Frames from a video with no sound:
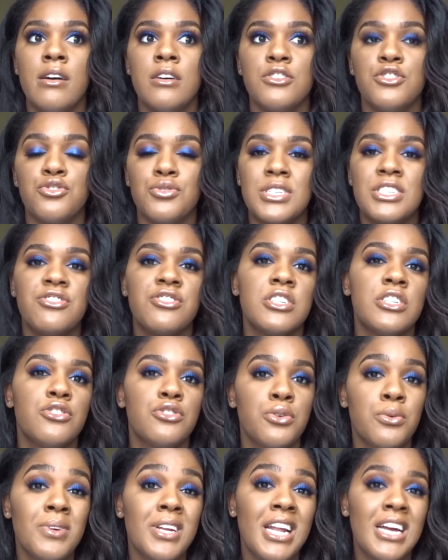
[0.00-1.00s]
Stretching
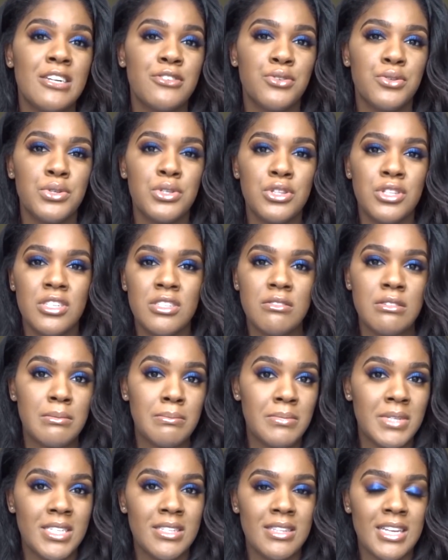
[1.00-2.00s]
your relaxer
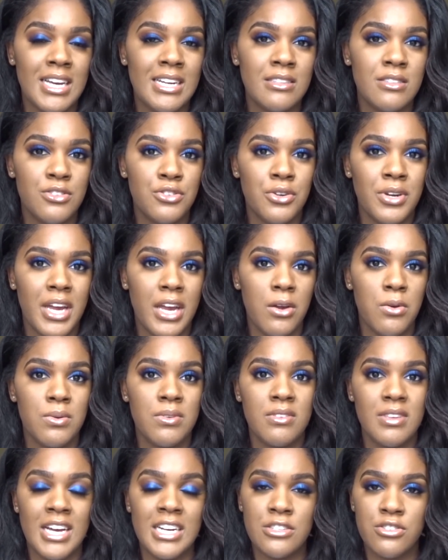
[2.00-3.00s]
doesn't mean that your hair
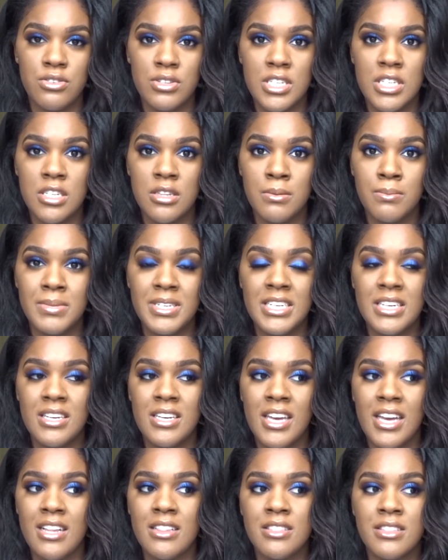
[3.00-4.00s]
is actually gonna be
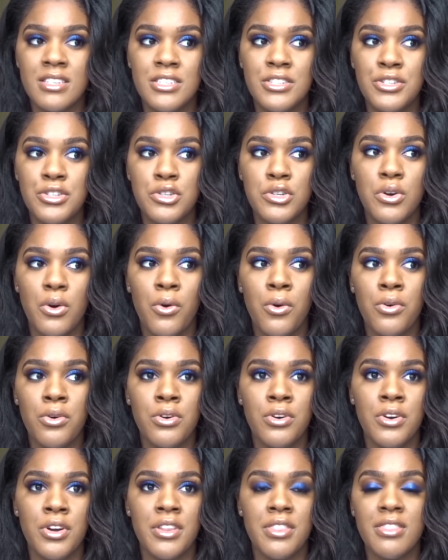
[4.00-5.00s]
healthier
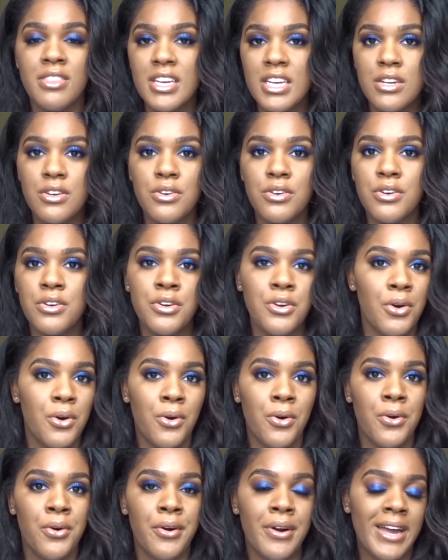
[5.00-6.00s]
or thicker
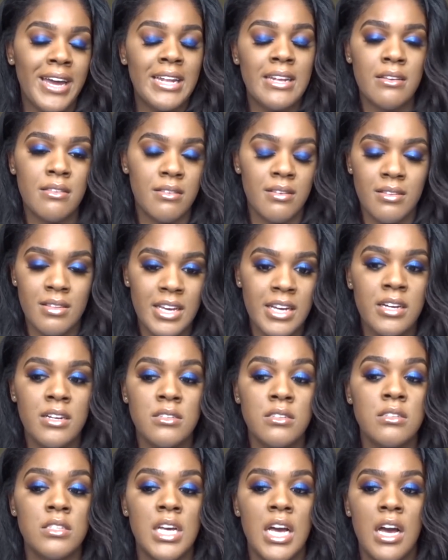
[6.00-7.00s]
or anything
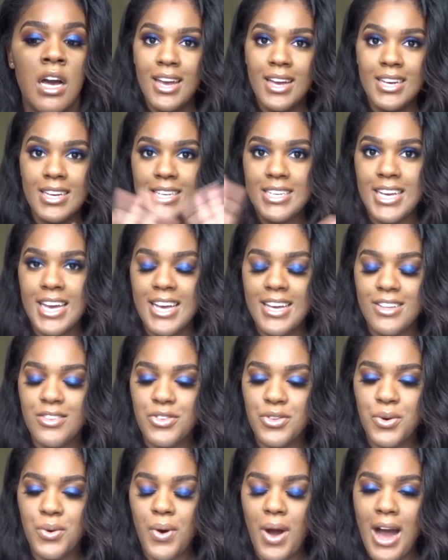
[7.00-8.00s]
else. Yeah,
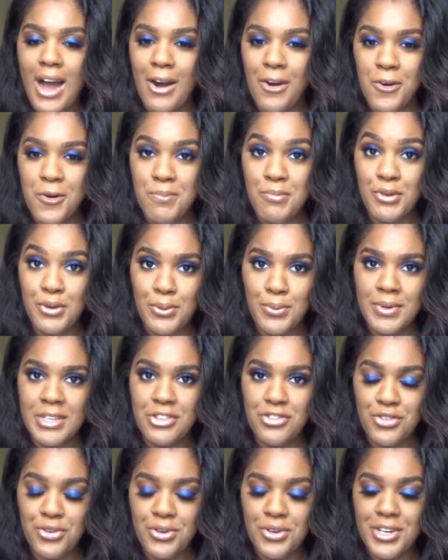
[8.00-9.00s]
so I hope you
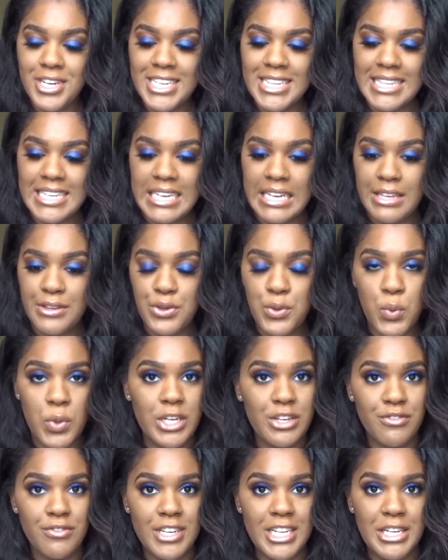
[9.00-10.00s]
enjoyed this
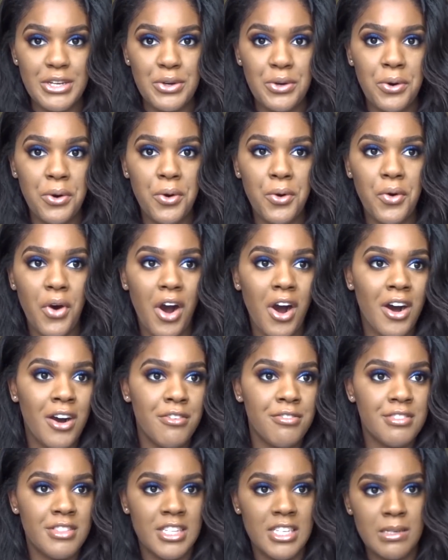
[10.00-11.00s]
quick video
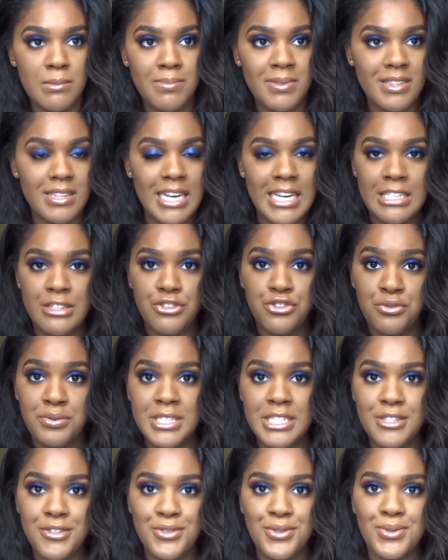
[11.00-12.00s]
of tips and
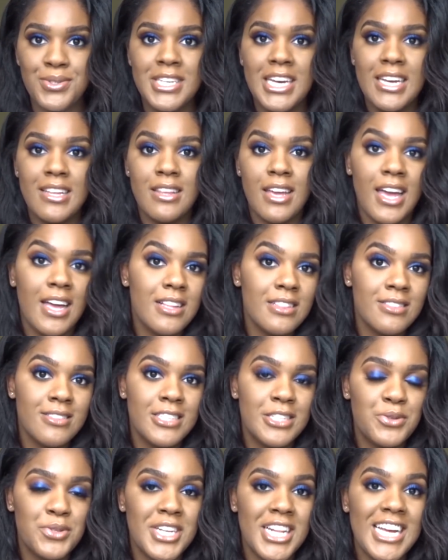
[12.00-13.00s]
tricks to get
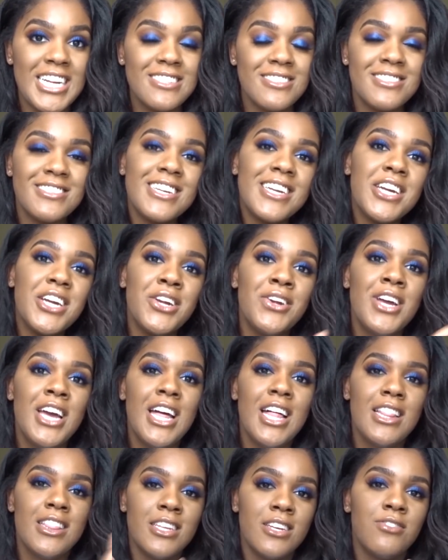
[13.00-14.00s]
healthy relaxed hair.
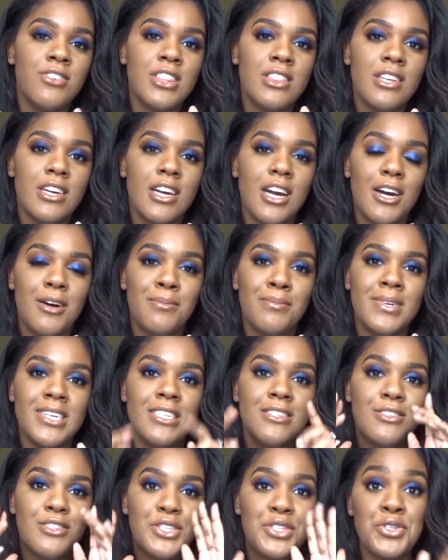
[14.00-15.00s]
Leave in the
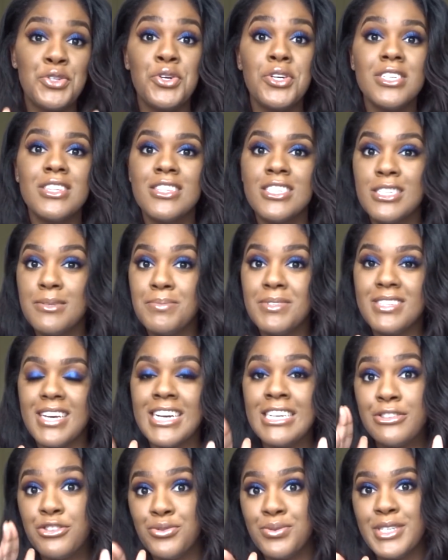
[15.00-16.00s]
comments your tips
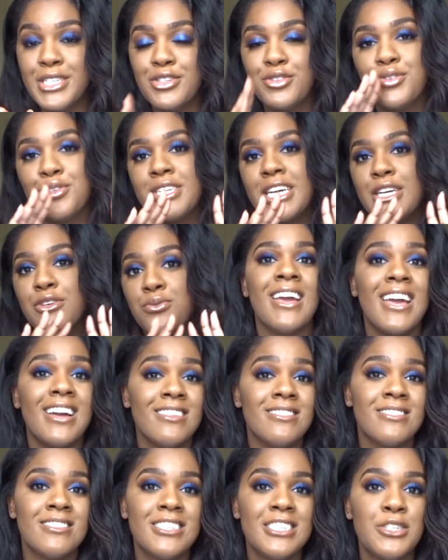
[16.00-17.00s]
and tricks to get
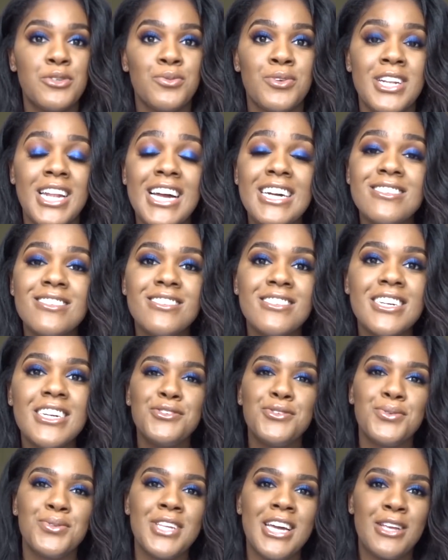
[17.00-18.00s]
healthy relaxed hair,
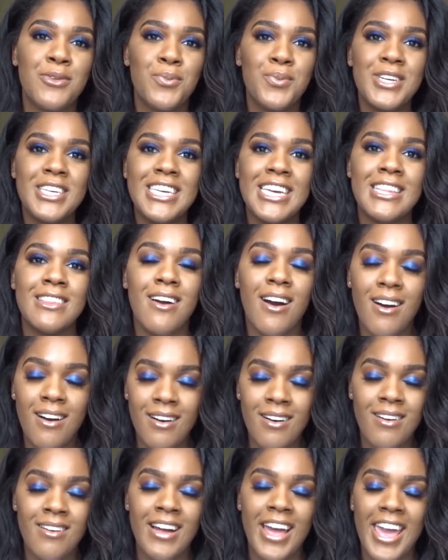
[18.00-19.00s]
so that we can
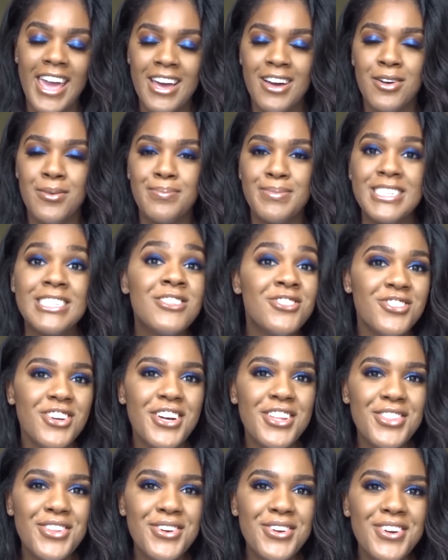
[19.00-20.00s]
all help each
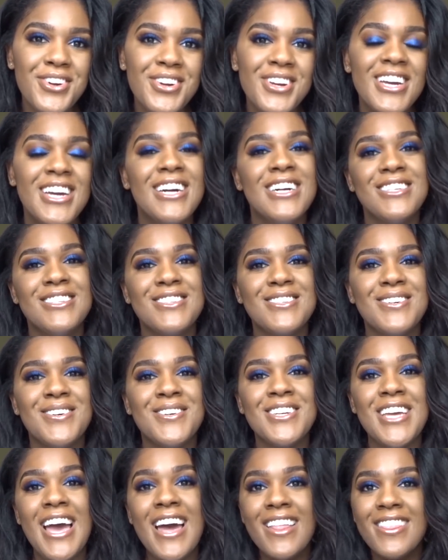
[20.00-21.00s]
other. So
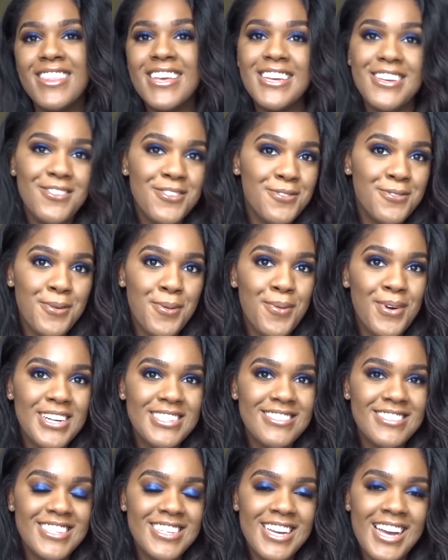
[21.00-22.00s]
yeah, thank you for
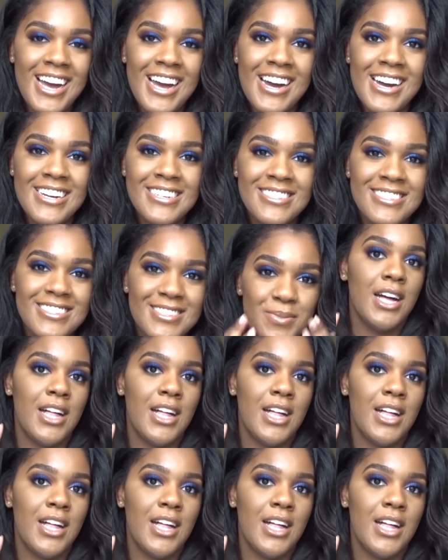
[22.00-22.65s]
watching, guys.